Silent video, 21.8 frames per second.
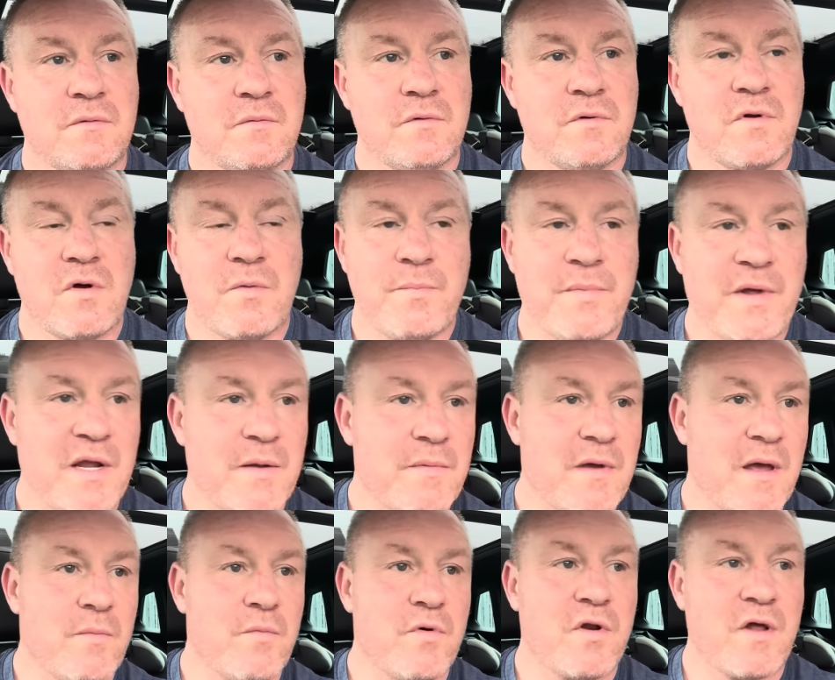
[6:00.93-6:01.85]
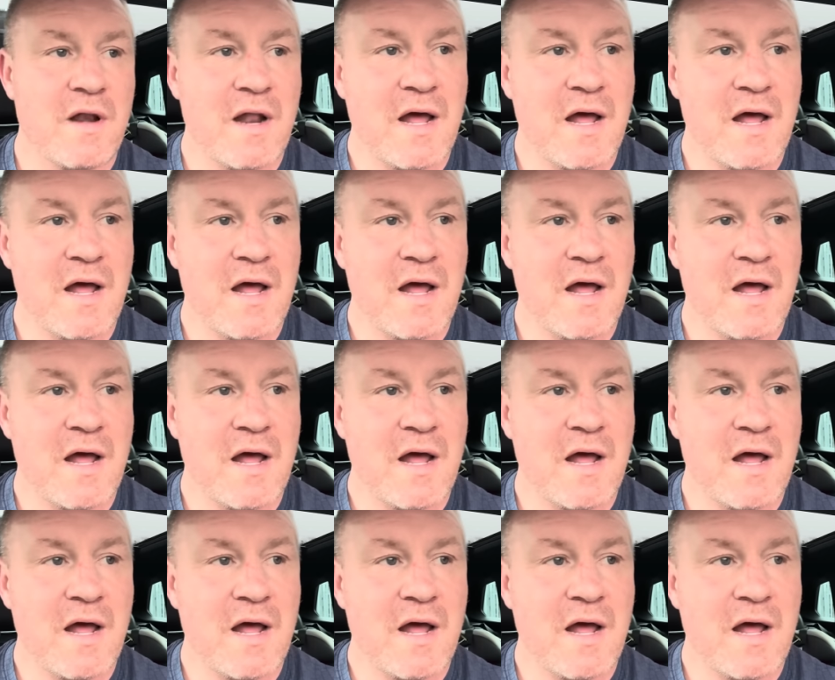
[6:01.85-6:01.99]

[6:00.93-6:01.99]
We're not big men, we're not